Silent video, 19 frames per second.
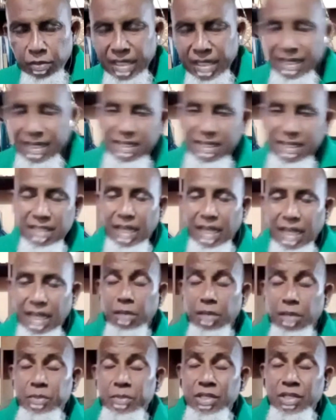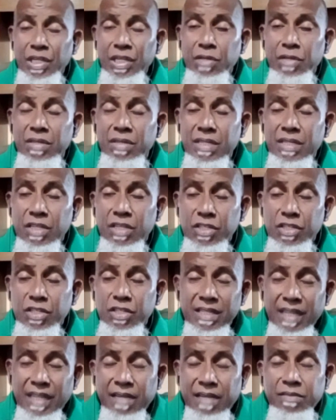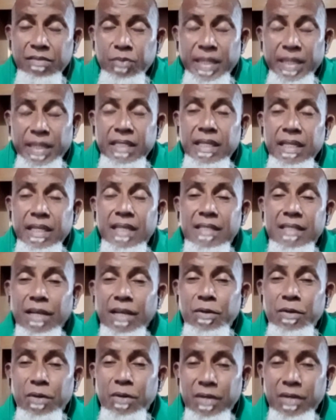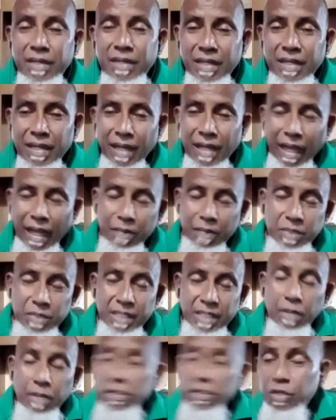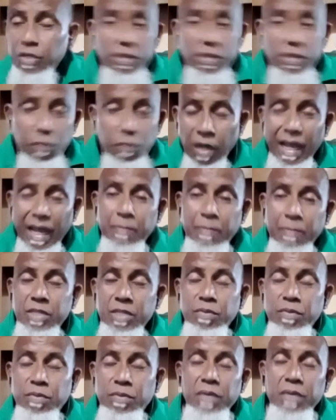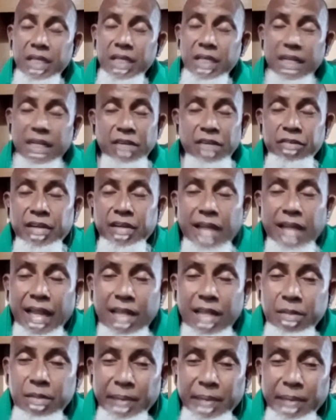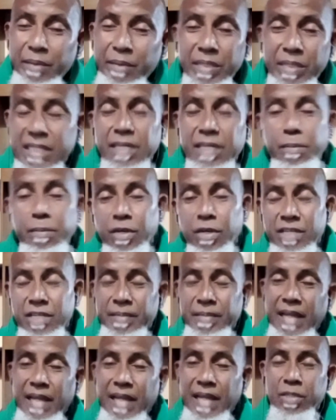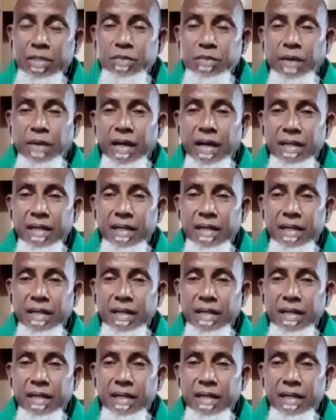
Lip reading: This is a WTO decision taken 20 years ago. And there's only one abattoir working in Trinidad and Tobago, which is the Port of Spain abattoir.